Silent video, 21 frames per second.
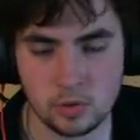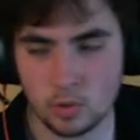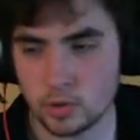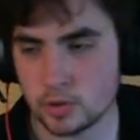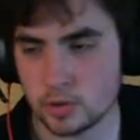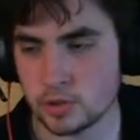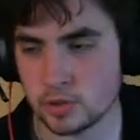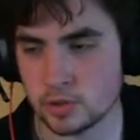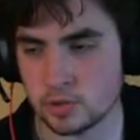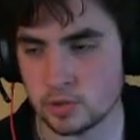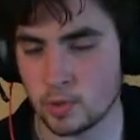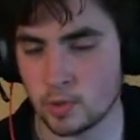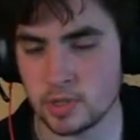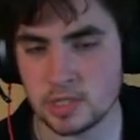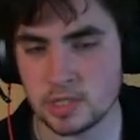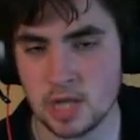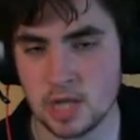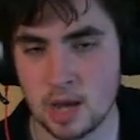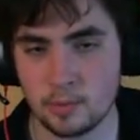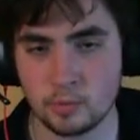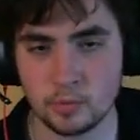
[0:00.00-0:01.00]
or just one
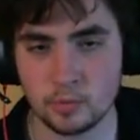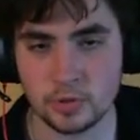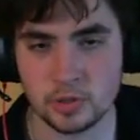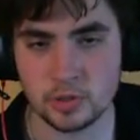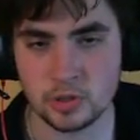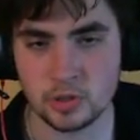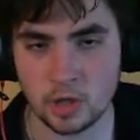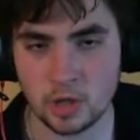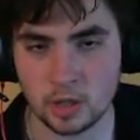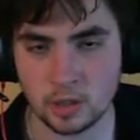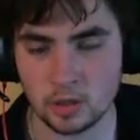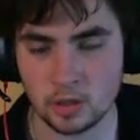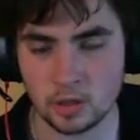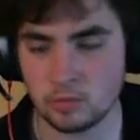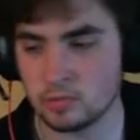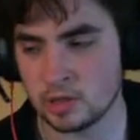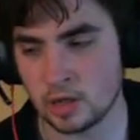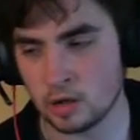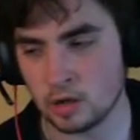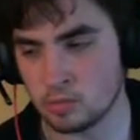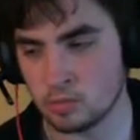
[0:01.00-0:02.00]
tap him with a shotgun, but that